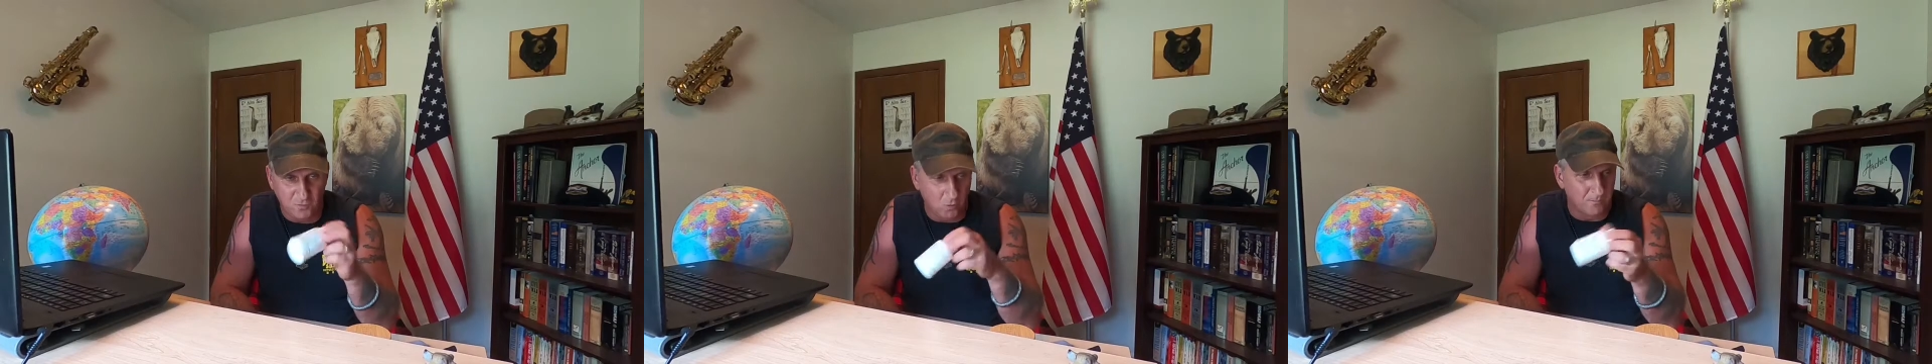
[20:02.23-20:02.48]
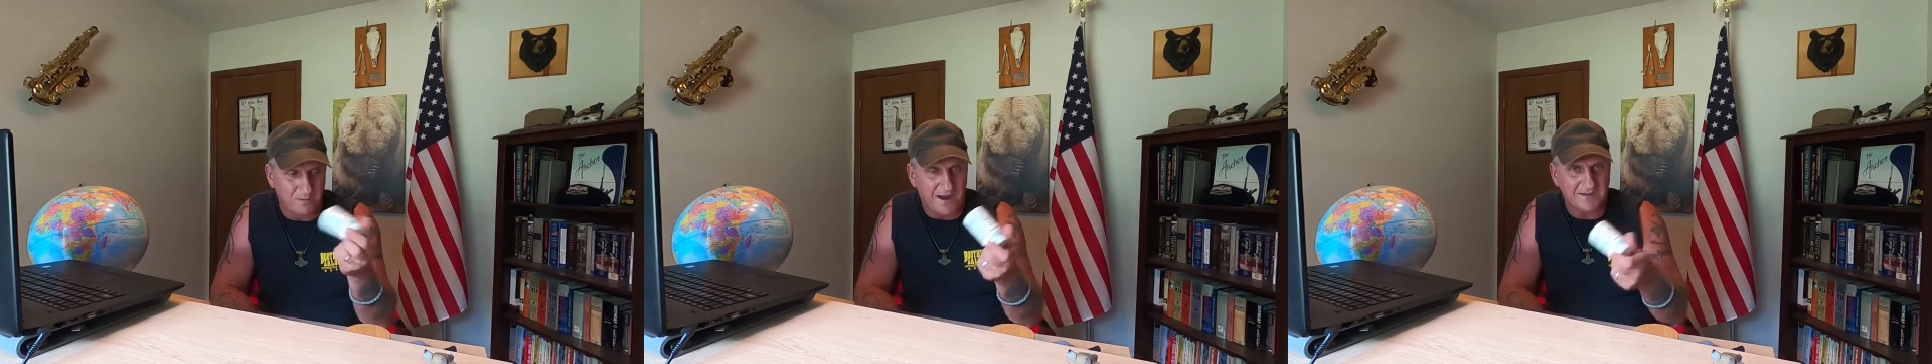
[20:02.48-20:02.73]
If
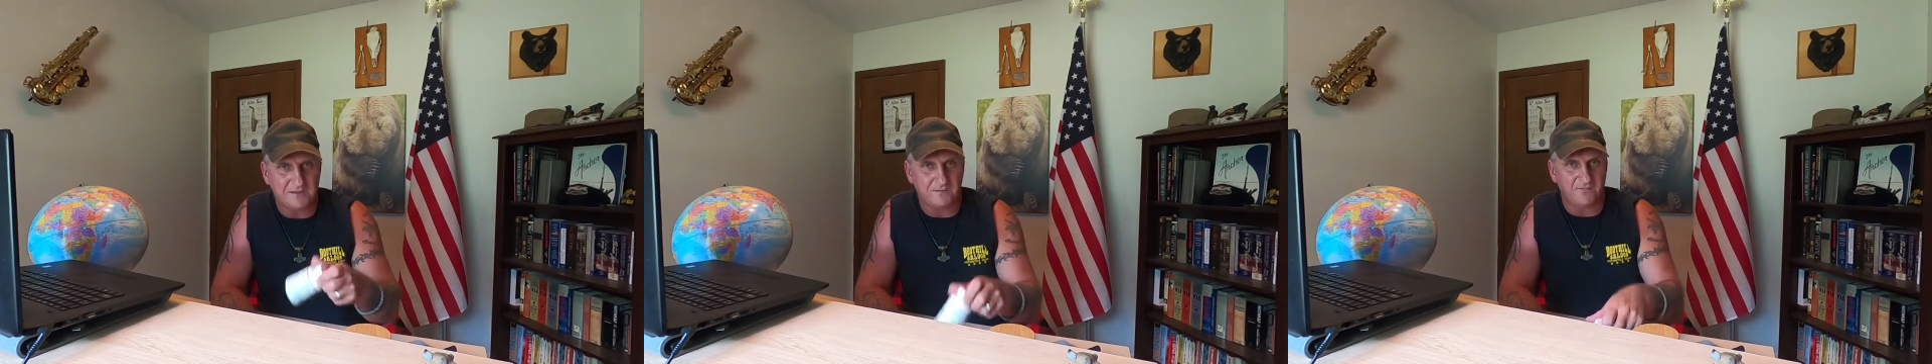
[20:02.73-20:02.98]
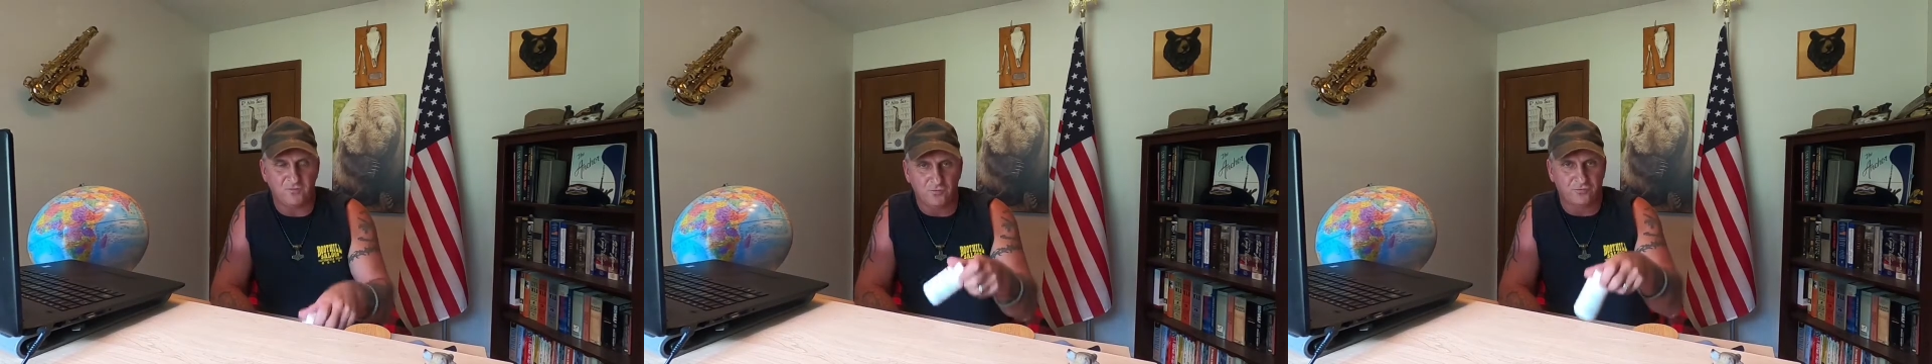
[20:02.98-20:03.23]
you
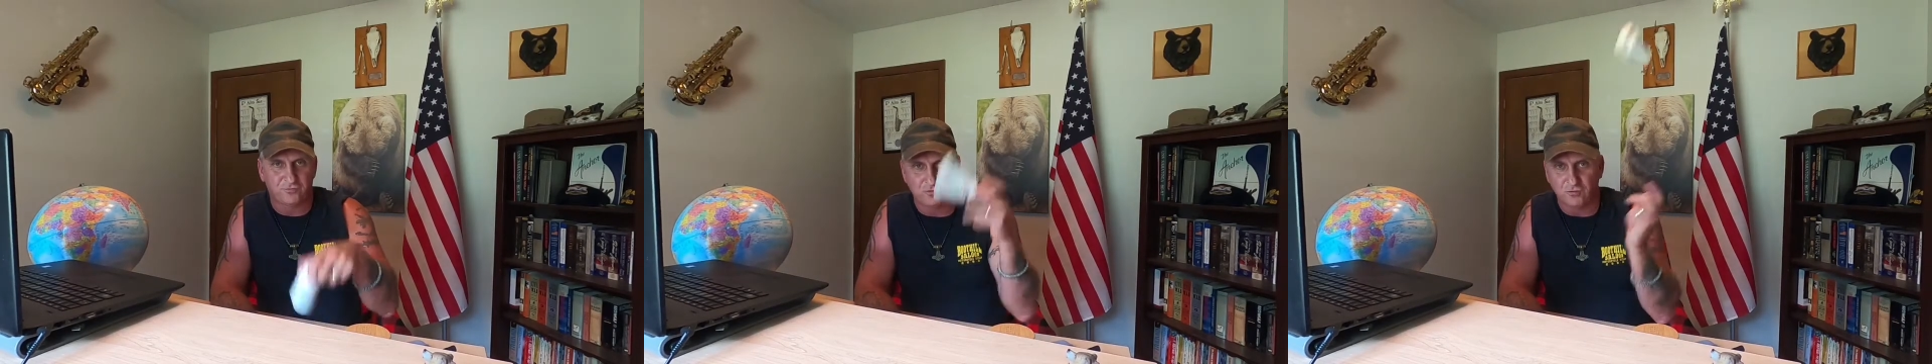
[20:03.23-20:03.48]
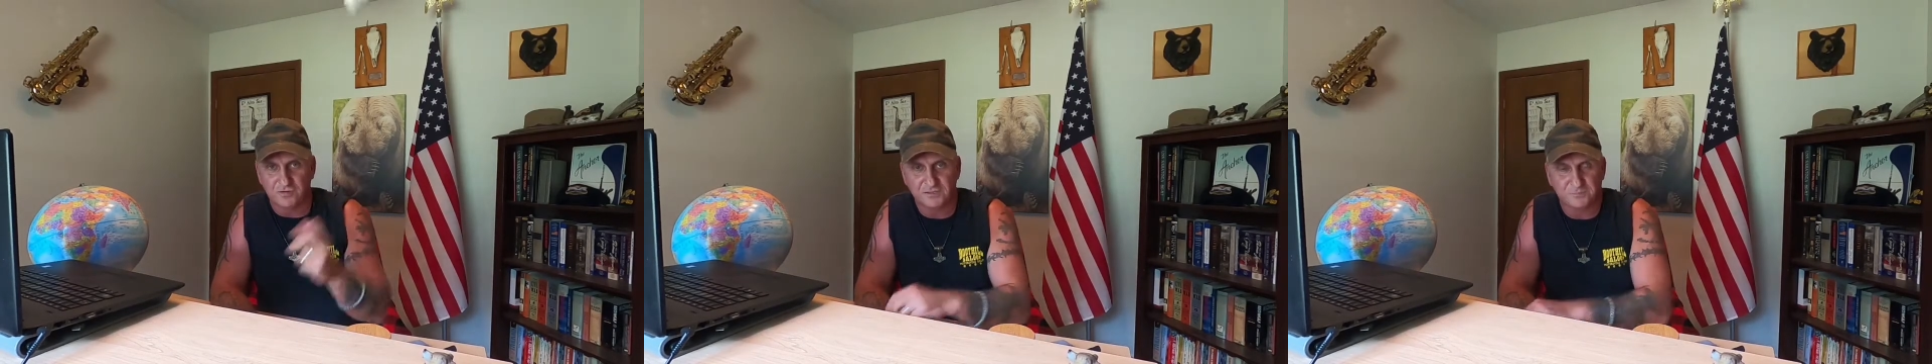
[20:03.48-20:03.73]

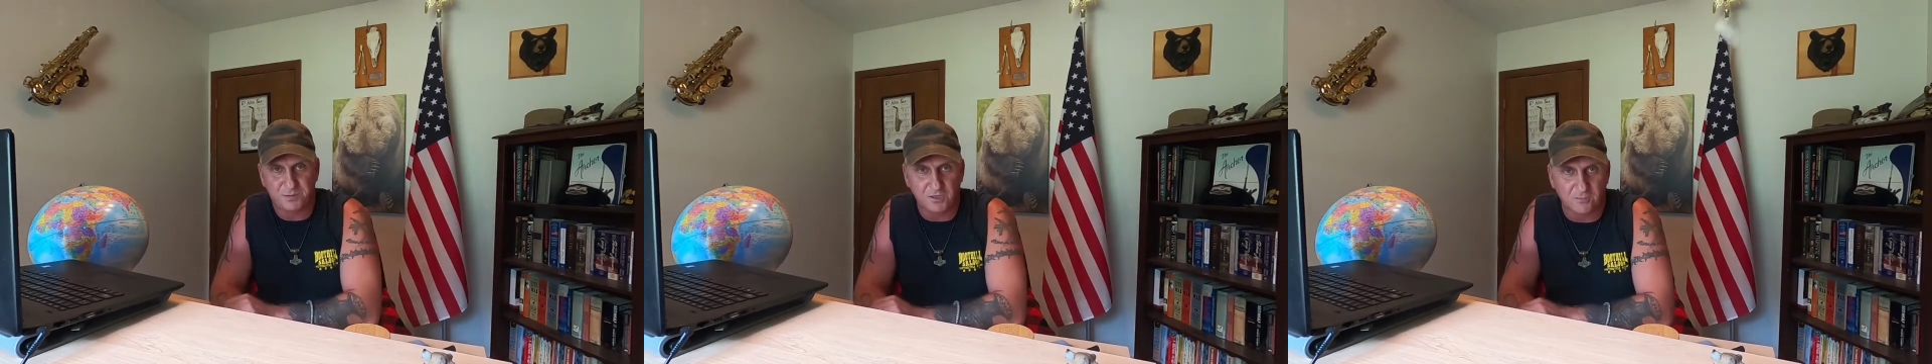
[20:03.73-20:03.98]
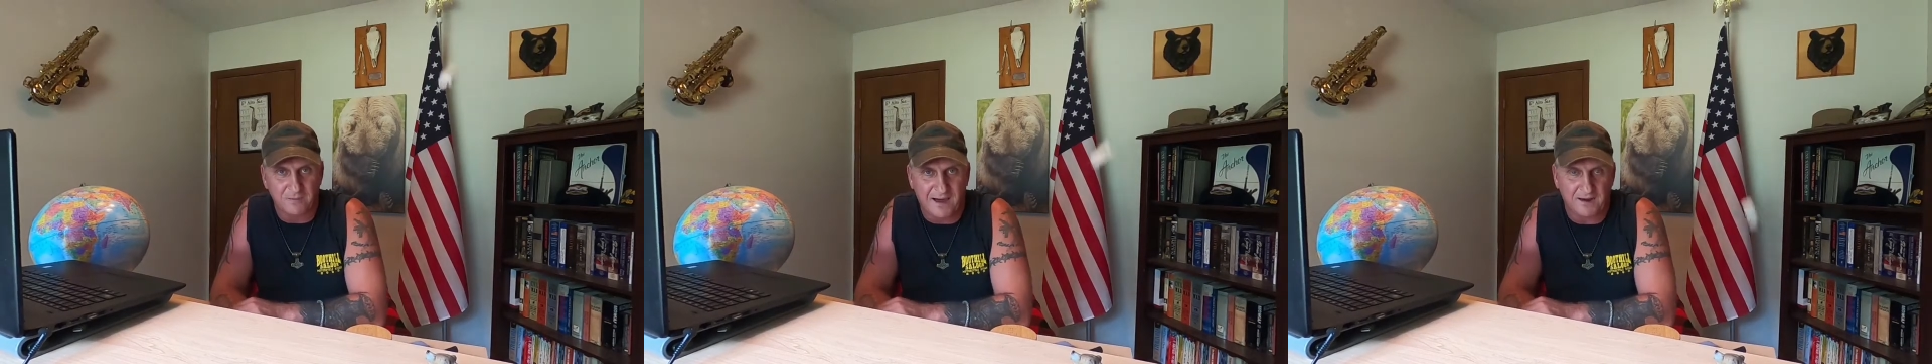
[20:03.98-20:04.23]
threw this
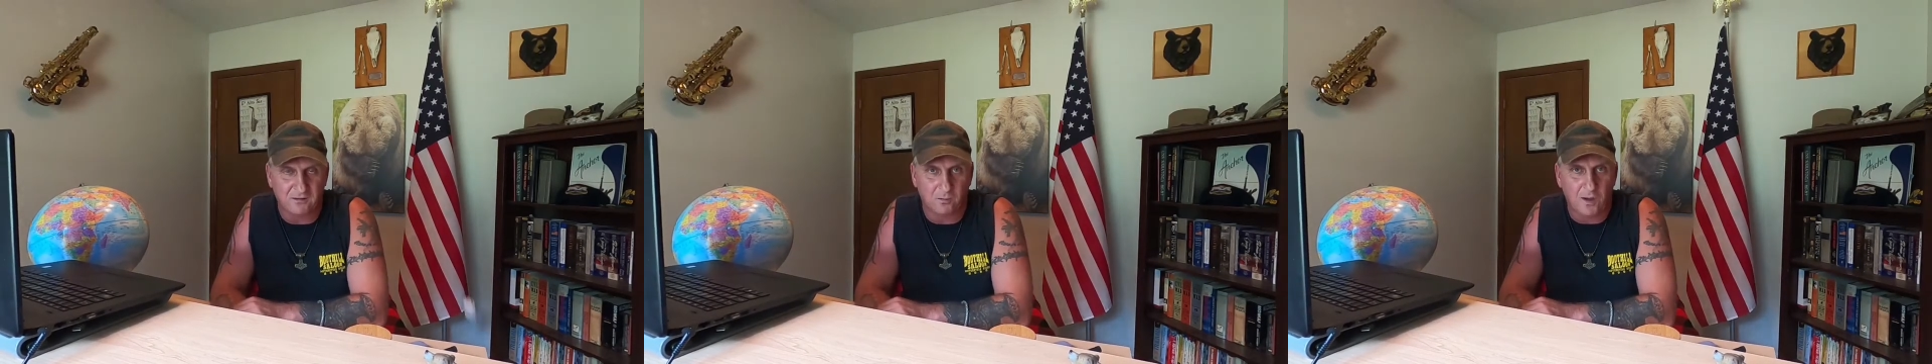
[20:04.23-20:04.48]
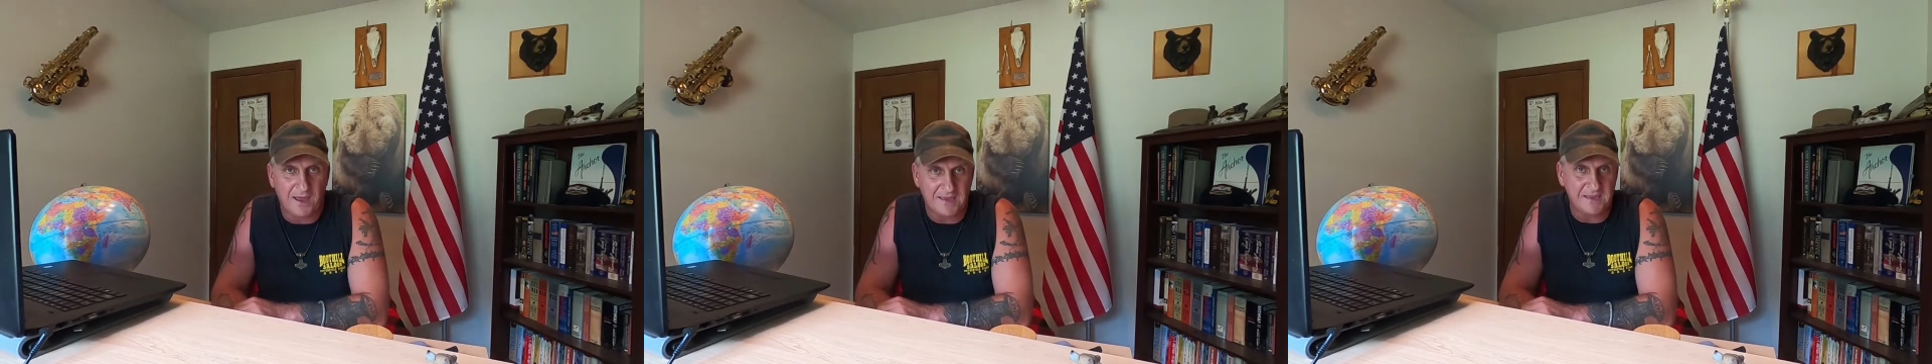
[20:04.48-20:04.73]
pill bottle
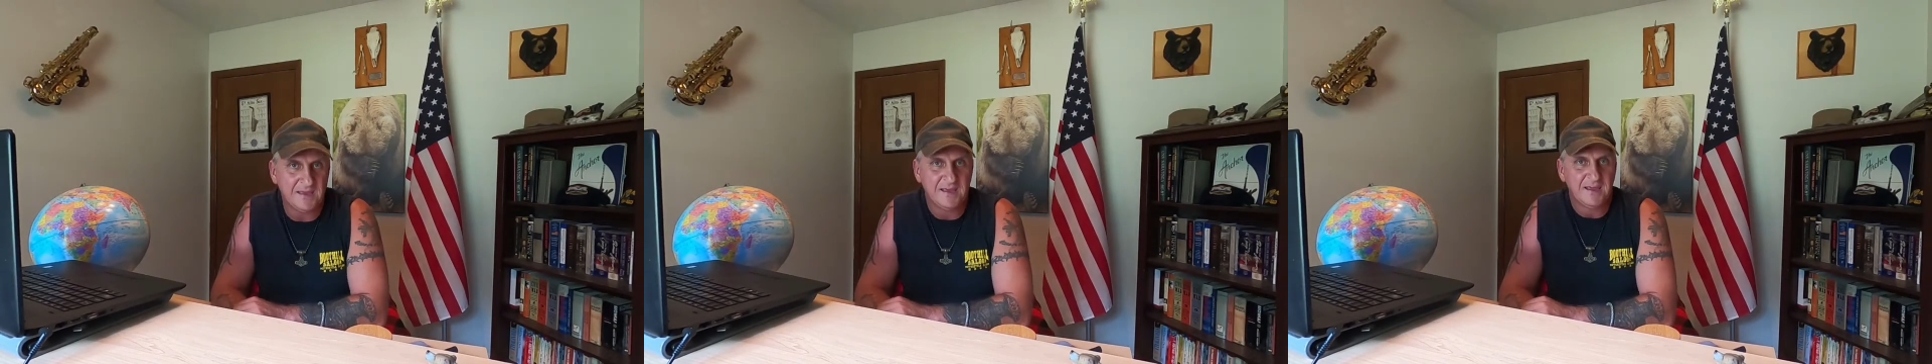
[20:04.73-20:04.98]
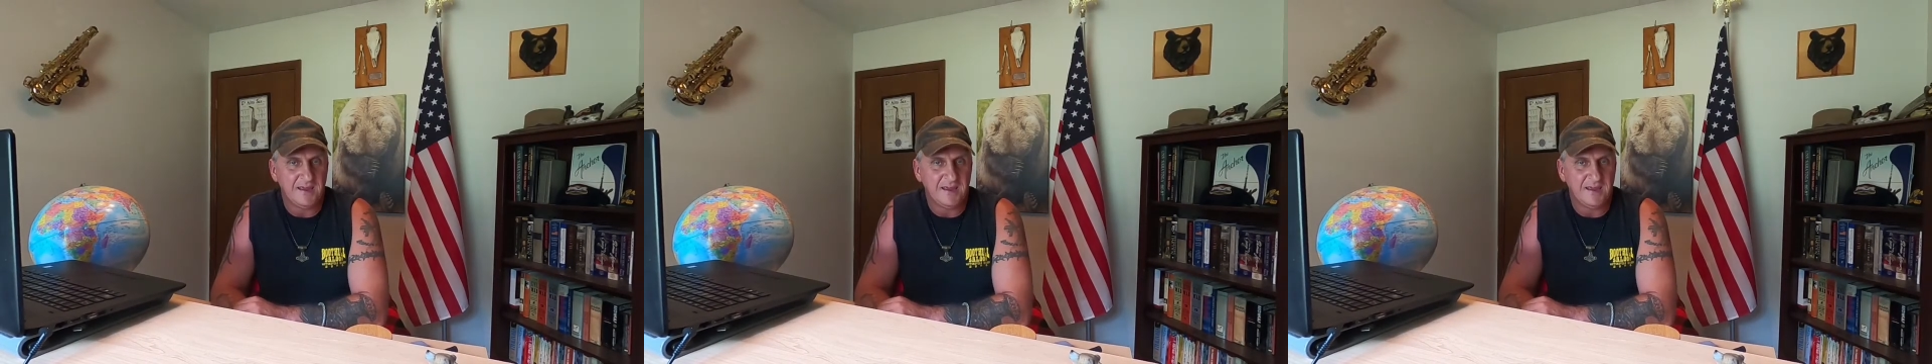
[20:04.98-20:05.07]
away